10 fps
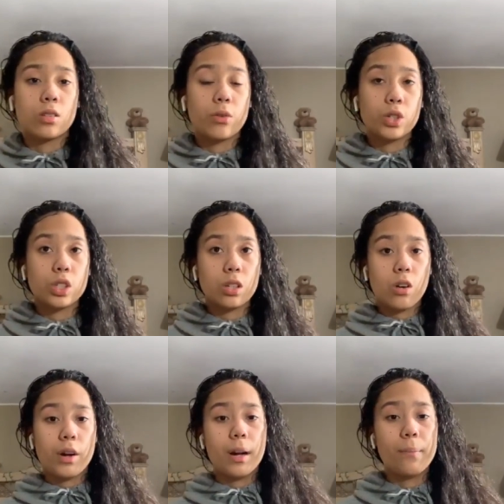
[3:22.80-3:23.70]
we're just gonna
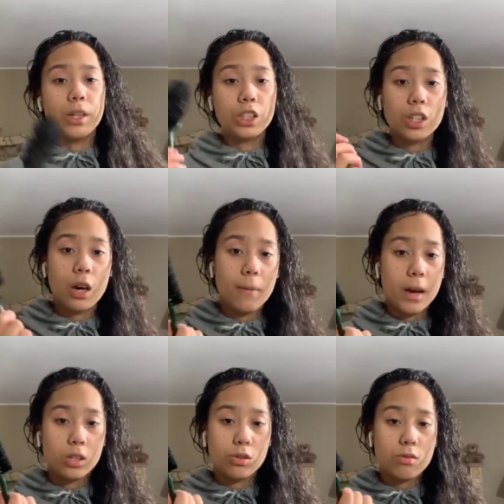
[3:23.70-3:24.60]
go ahead and brush it.
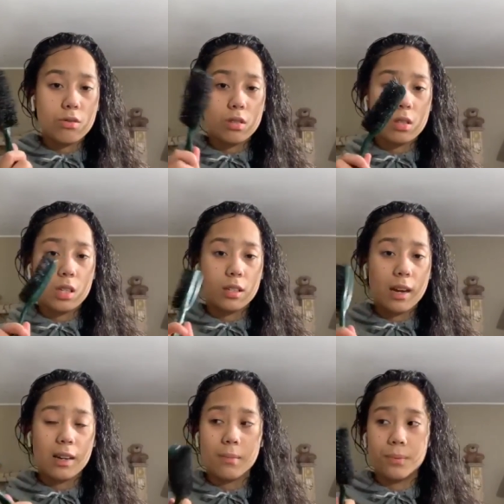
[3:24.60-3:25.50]
I do use this
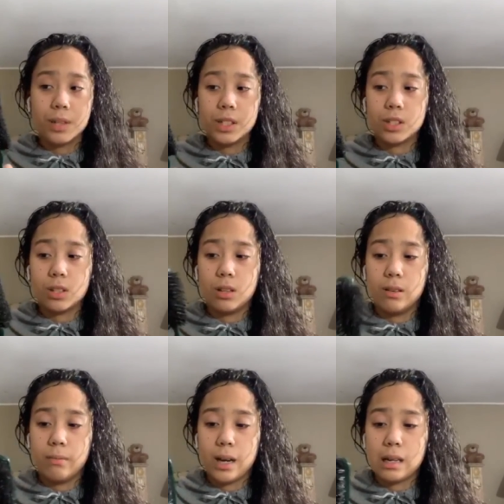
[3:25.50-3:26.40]
kind of brush.
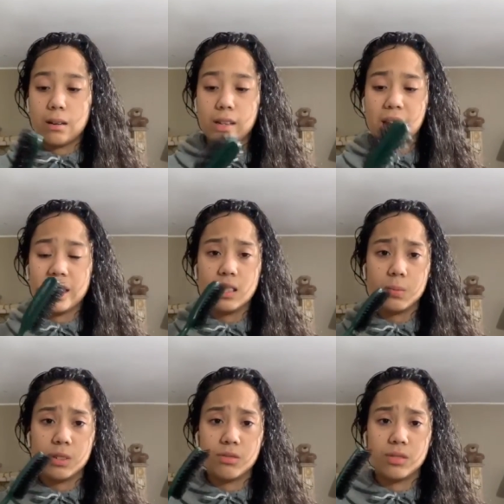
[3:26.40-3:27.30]
I don't know, I've had this
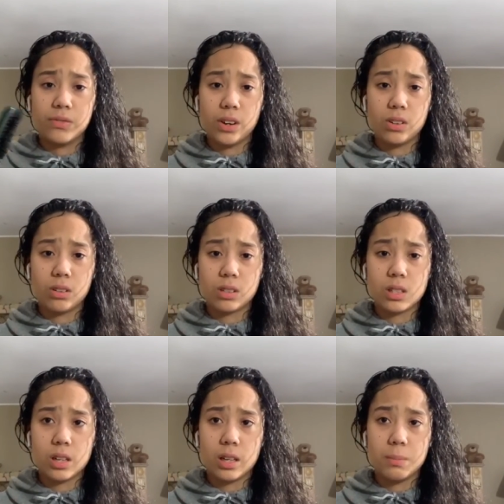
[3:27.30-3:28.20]
brush for a very long
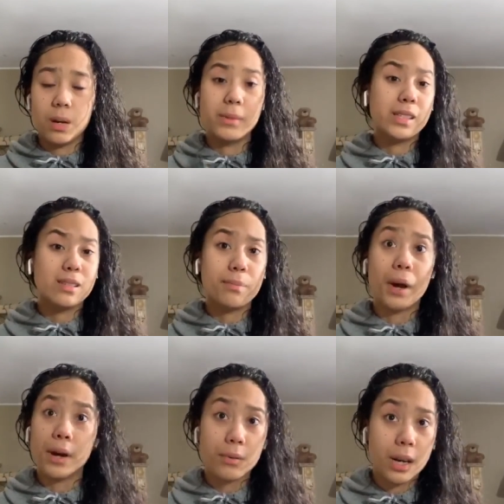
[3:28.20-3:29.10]
time. It doesn't
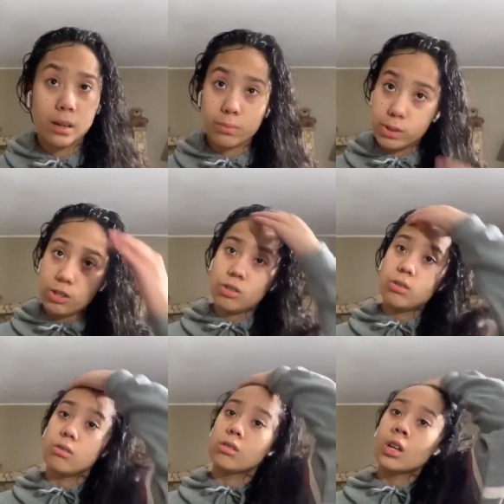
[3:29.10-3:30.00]
matter what kind of brush you
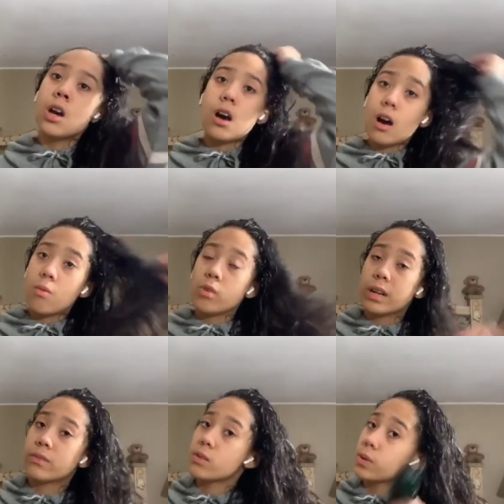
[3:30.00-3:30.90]
use,
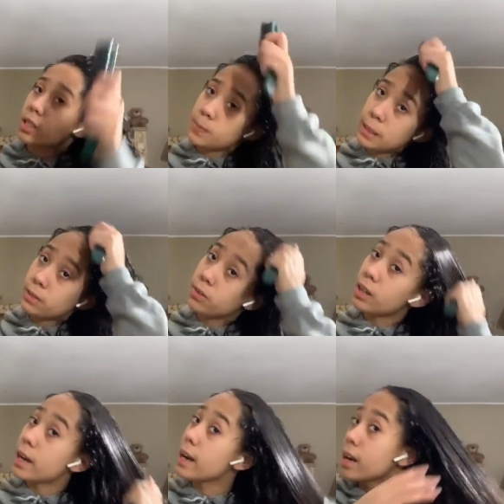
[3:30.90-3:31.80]
whatever works best for
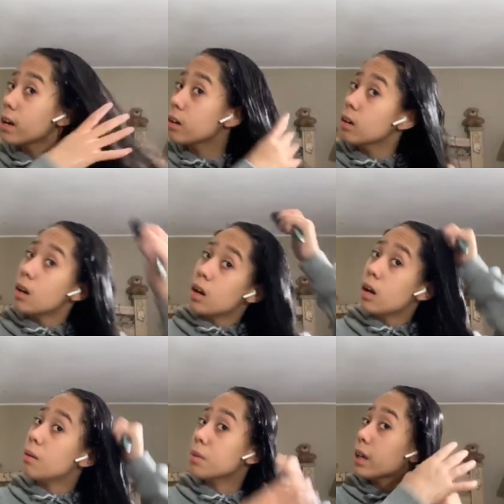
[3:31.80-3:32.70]
your hair,
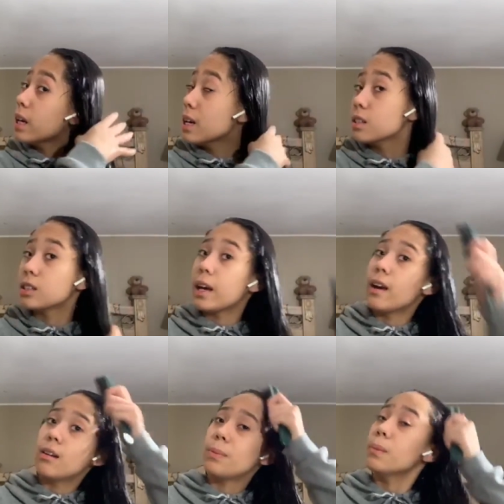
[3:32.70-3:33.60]
your
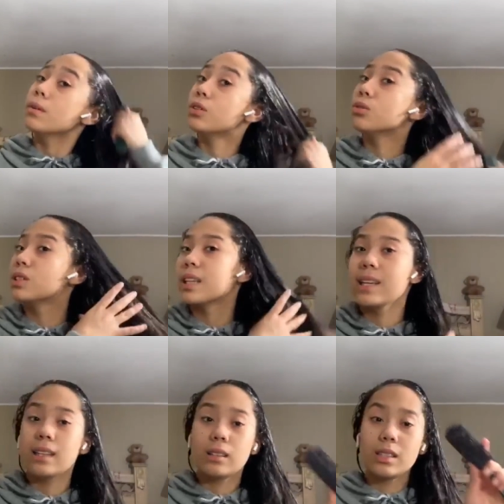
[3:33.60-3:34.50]
hairstyle. People do
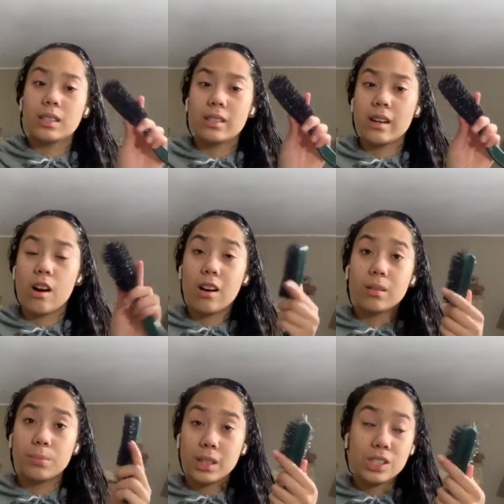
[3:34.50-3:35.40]
say that this
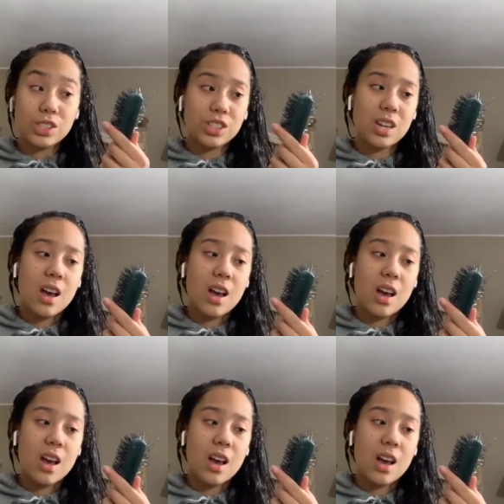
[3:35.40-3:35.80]
hard brush